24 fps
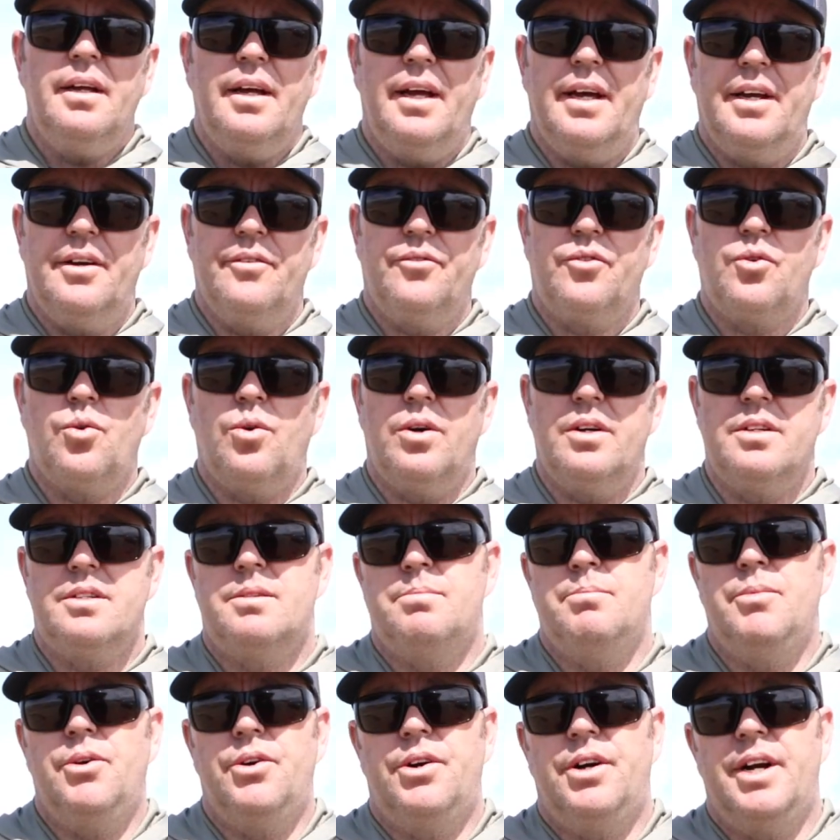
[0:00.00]
And of
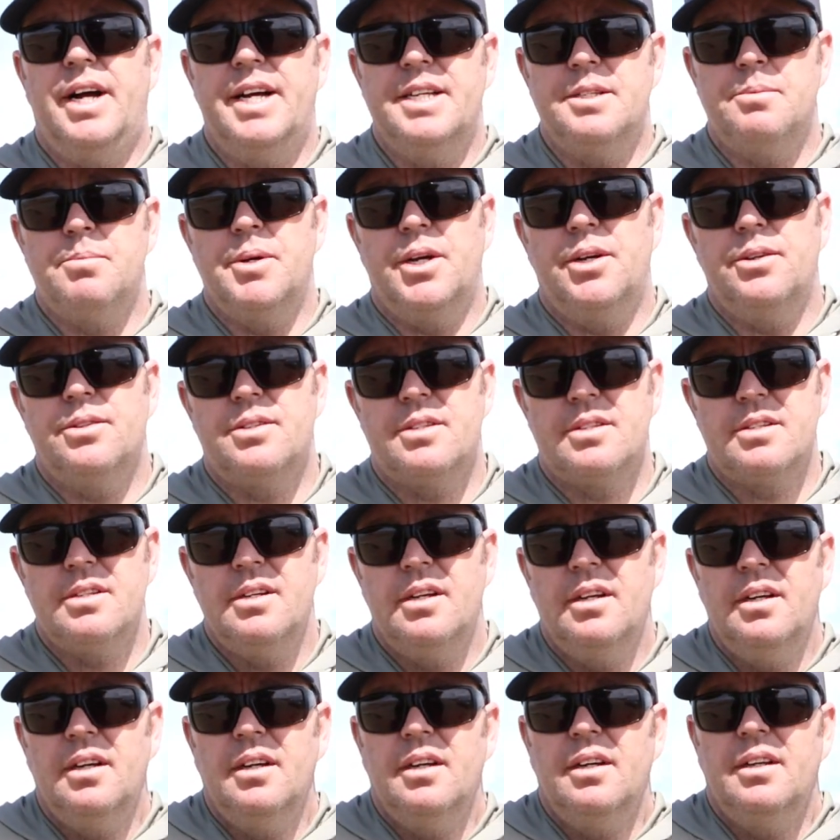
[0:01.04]
course, motorized boats.
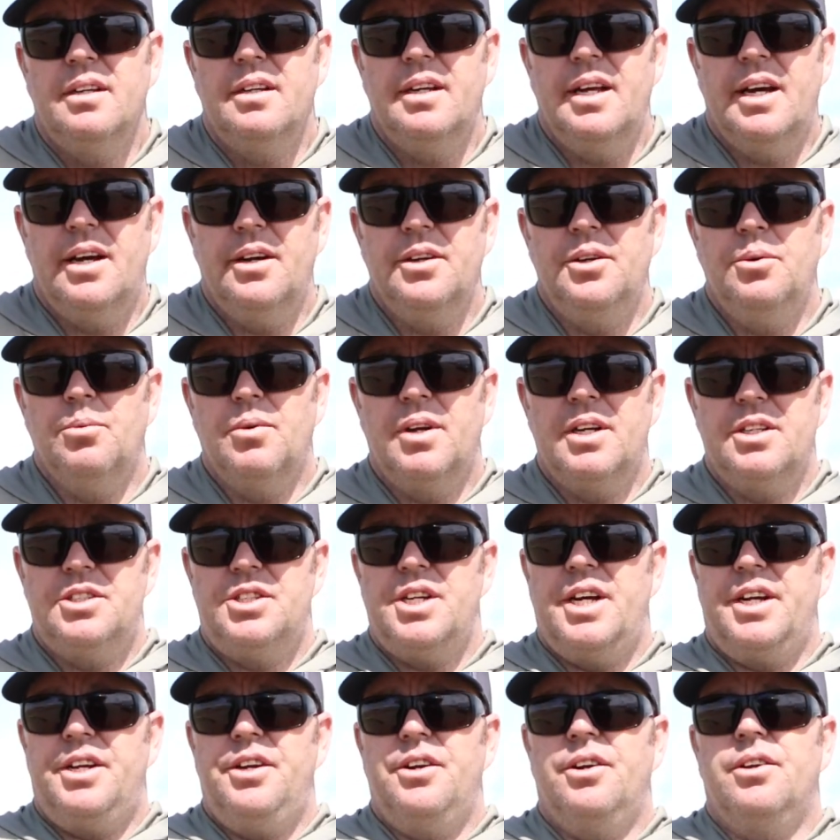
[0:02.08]
Now you want to
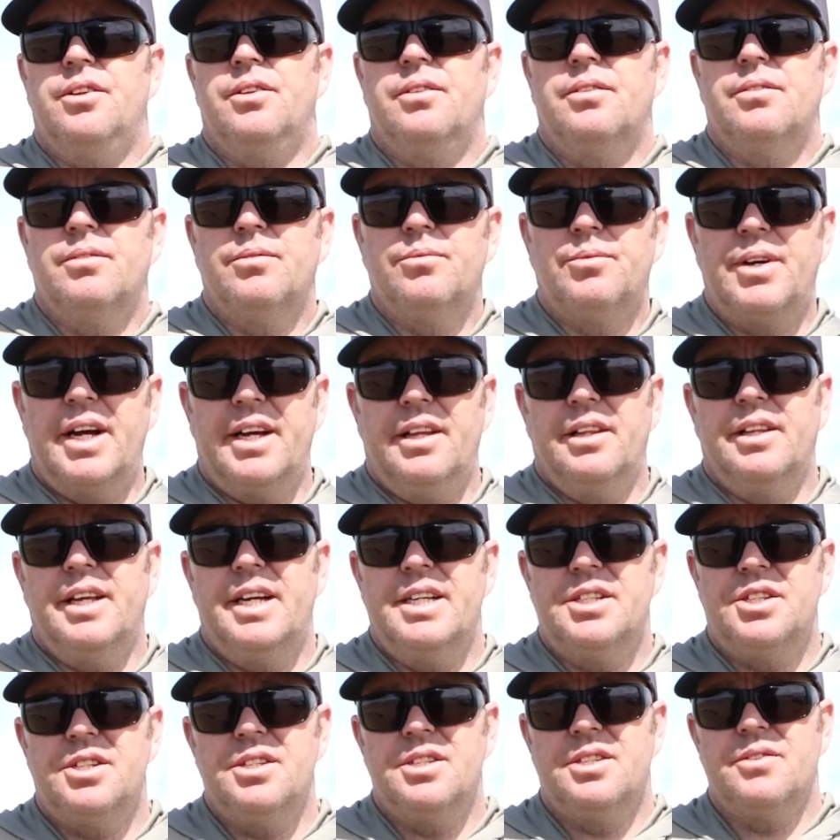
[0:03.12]
check your
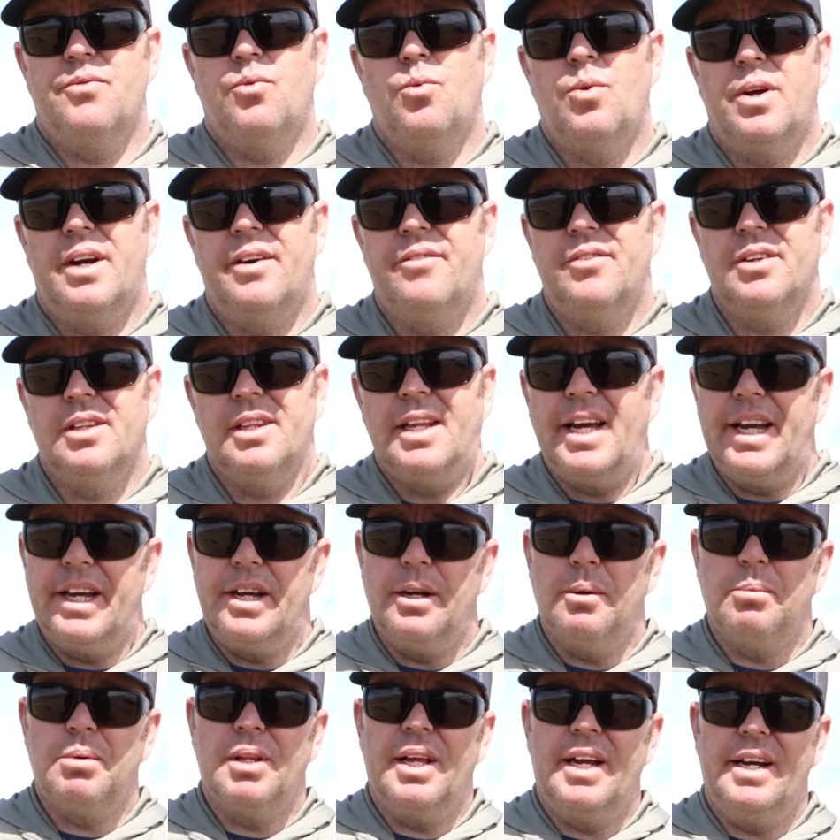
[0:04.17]
regulations of whatever
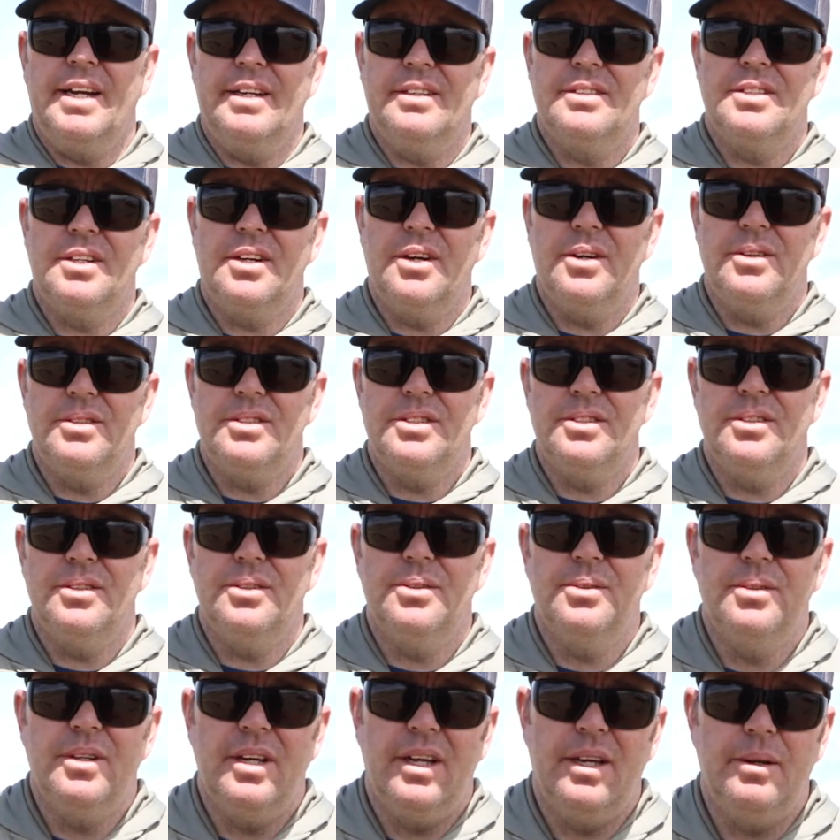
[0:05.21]
lake you're planning to go
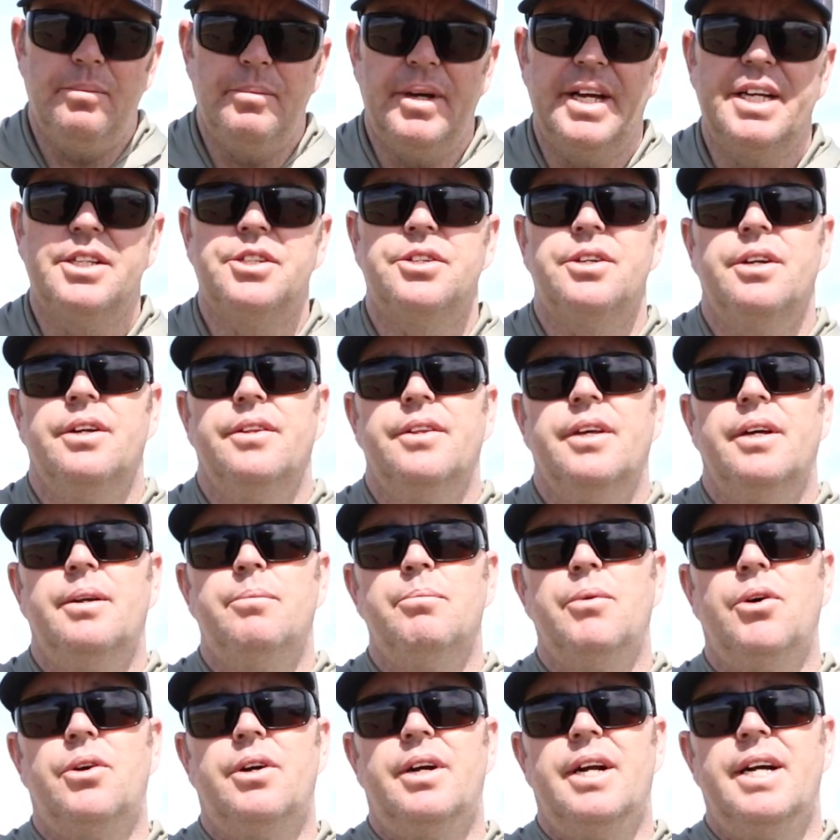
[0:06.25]
to and make sure
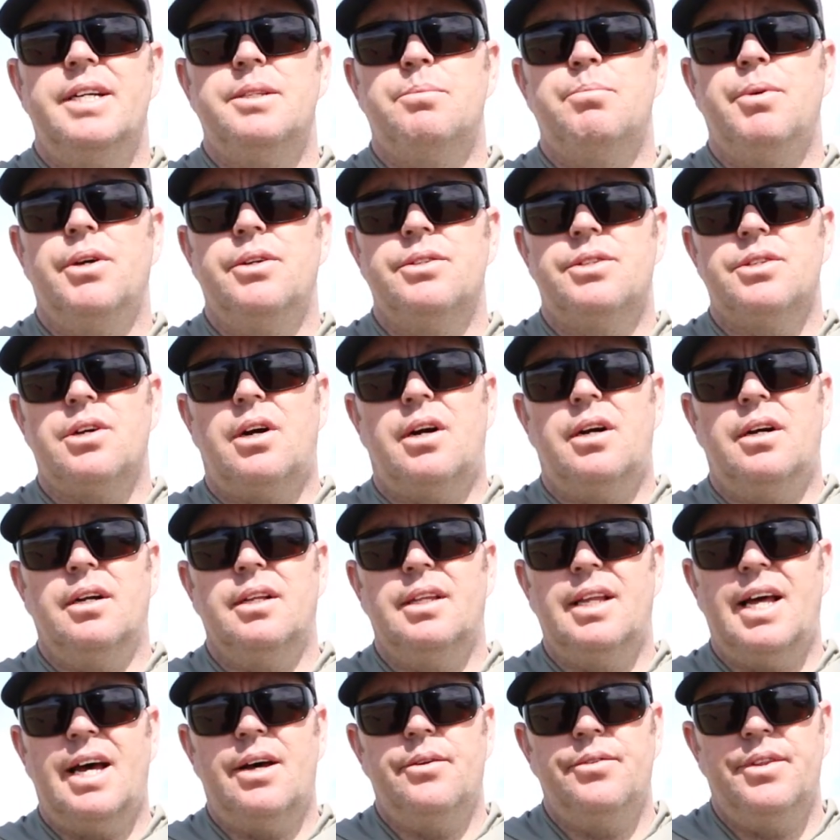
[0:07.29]
that motorized boats are
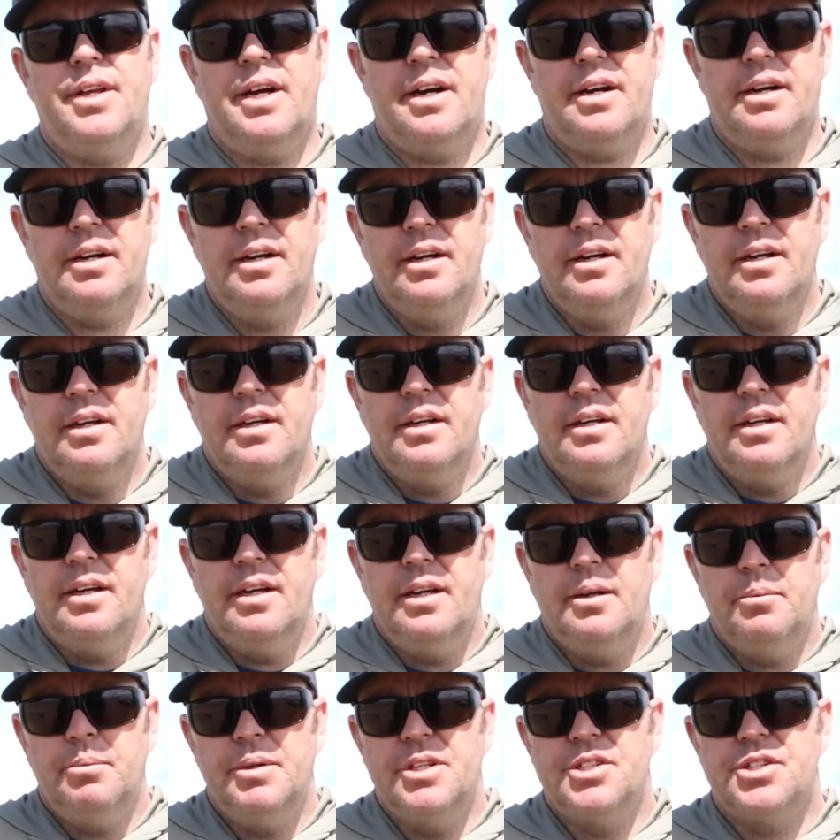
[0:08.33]
allowed there,
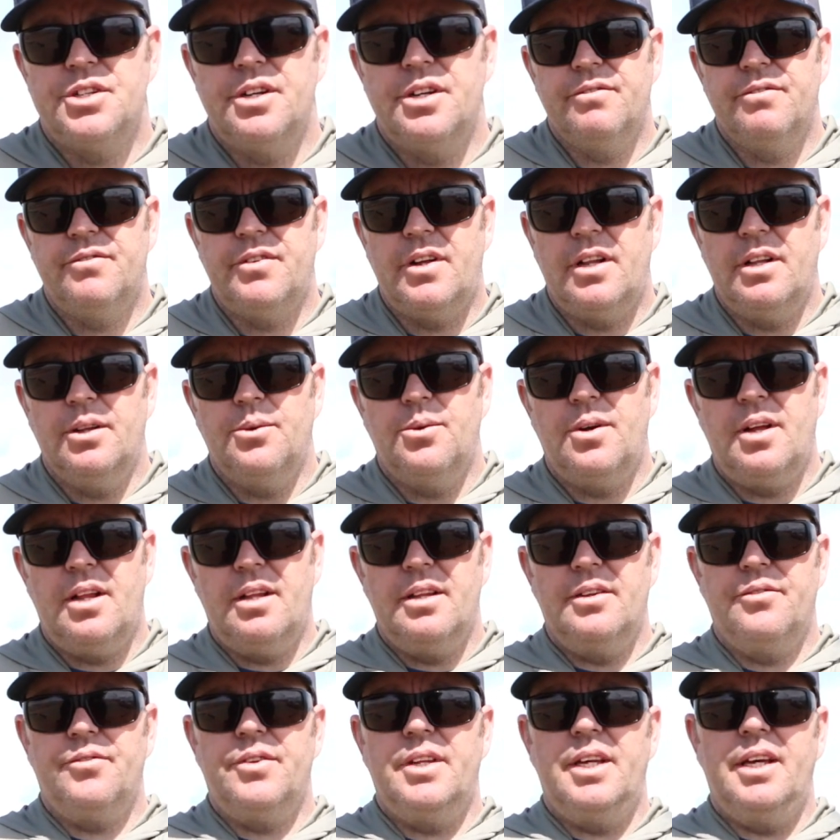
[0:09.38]
and be to follow
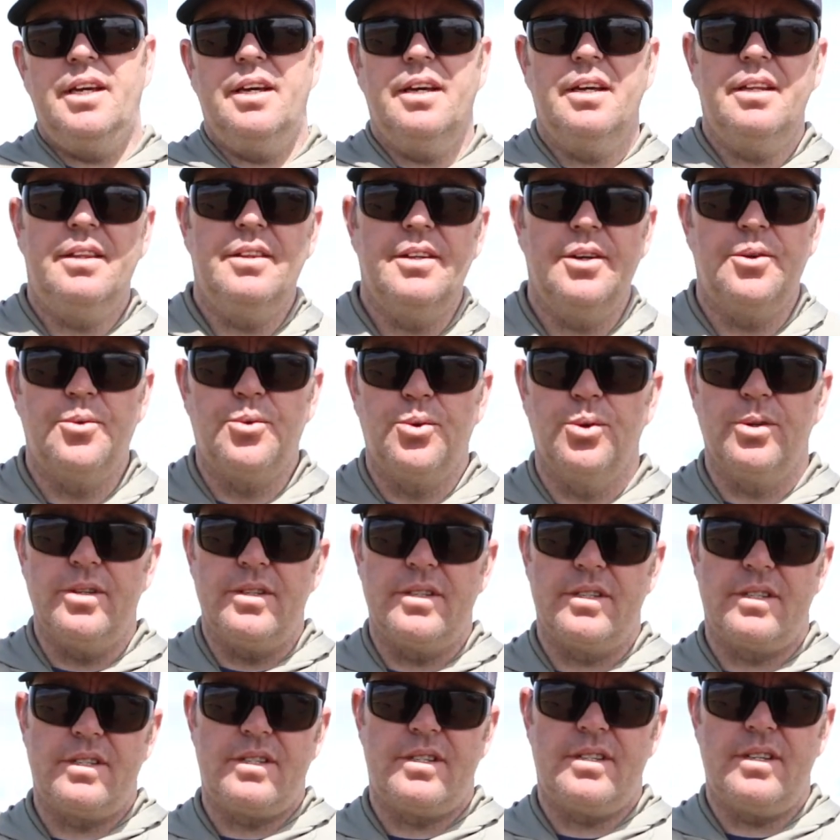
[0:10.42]
all of the
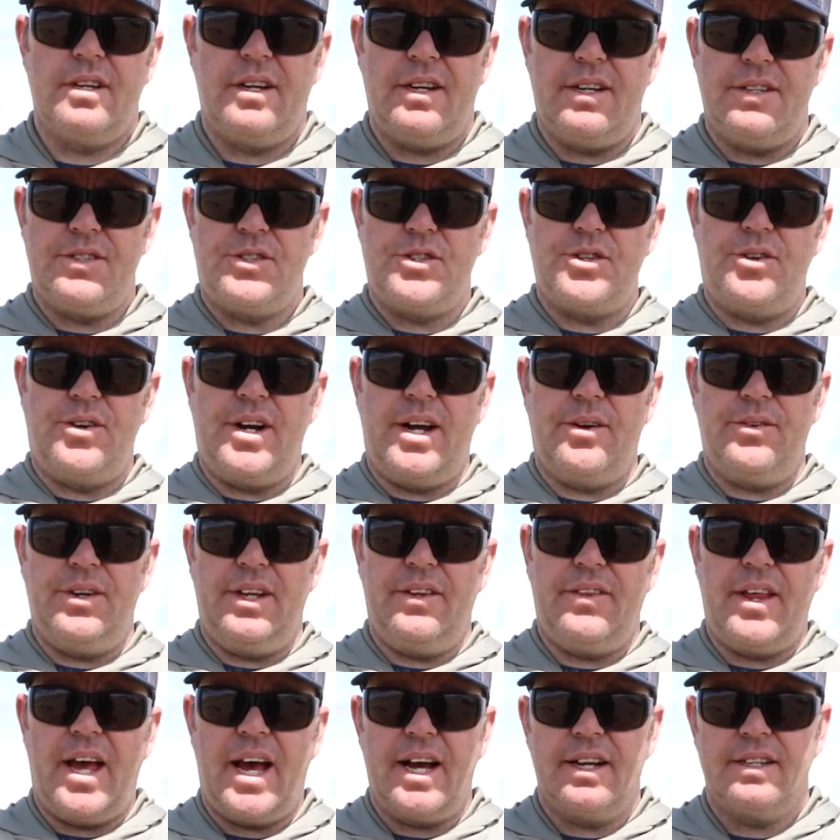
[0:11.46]
rules
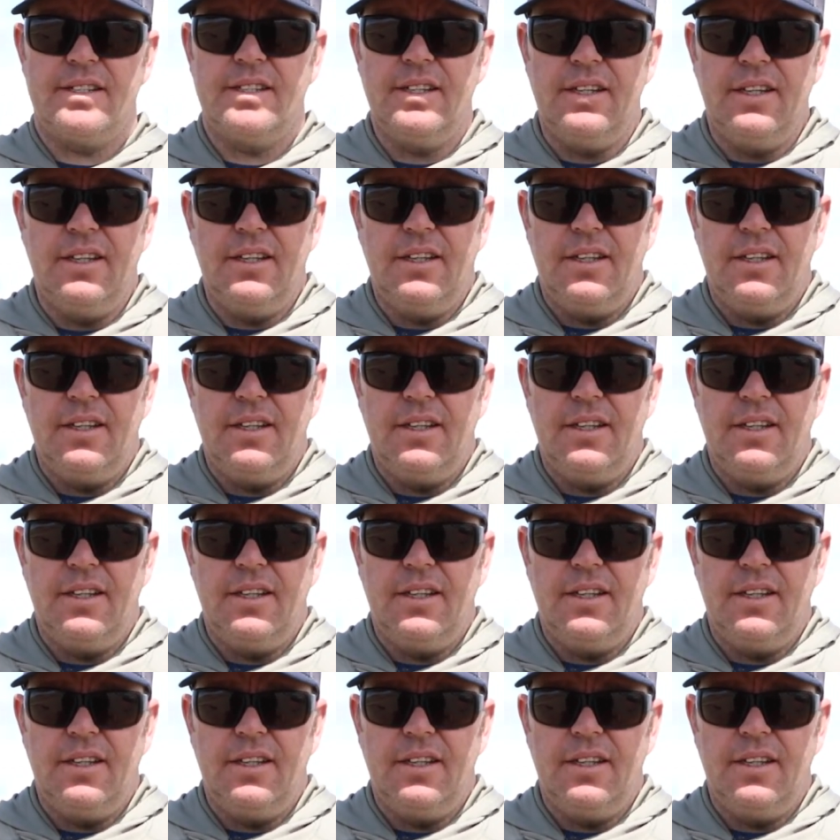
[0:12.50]
surrounding that.